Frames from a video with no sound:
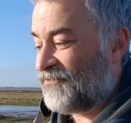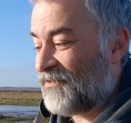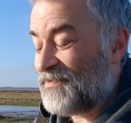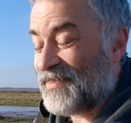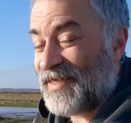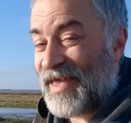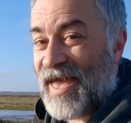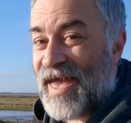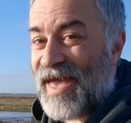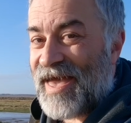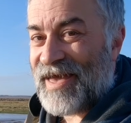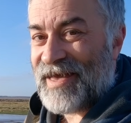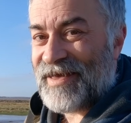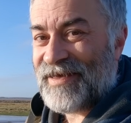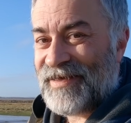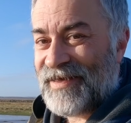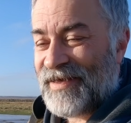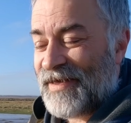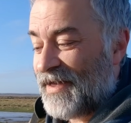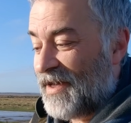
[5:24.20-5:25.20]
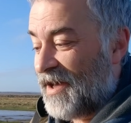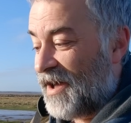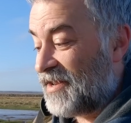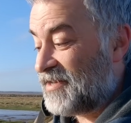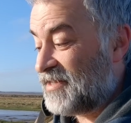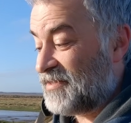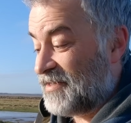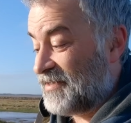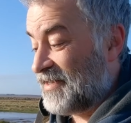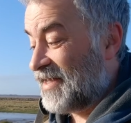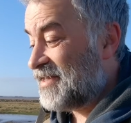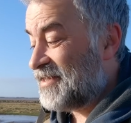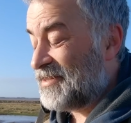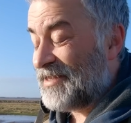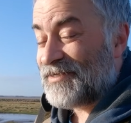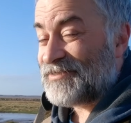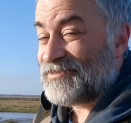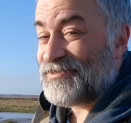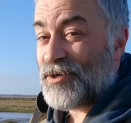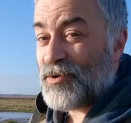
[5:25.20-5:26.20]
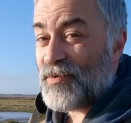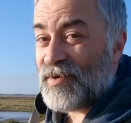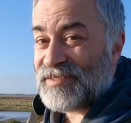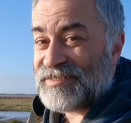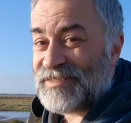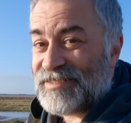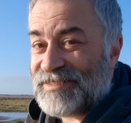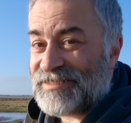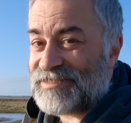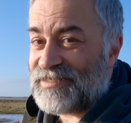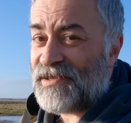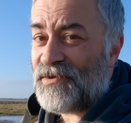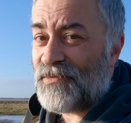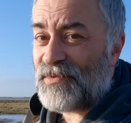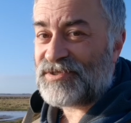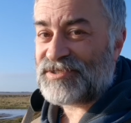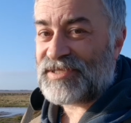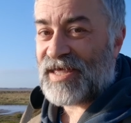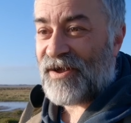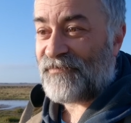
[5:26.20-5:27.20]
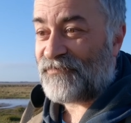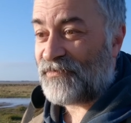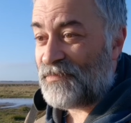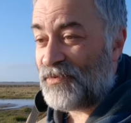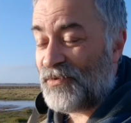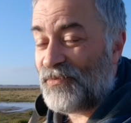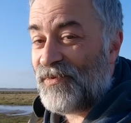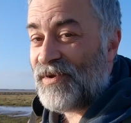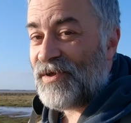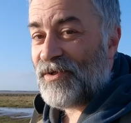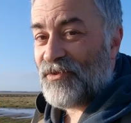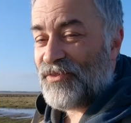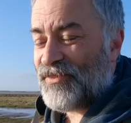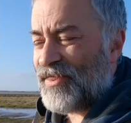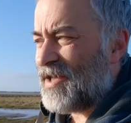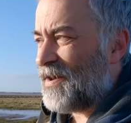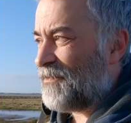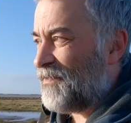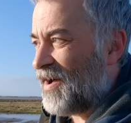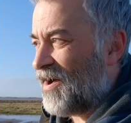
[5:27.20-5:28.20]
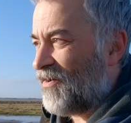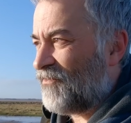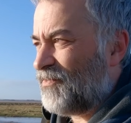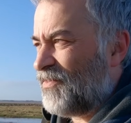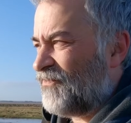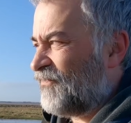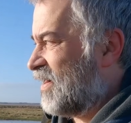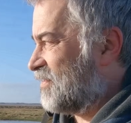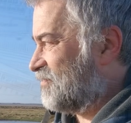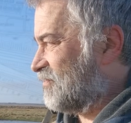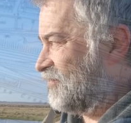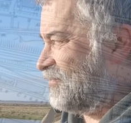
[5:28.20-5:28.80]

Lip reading: from the air. And in the night, there's no way to distinguish that from the real thing, apart from the fact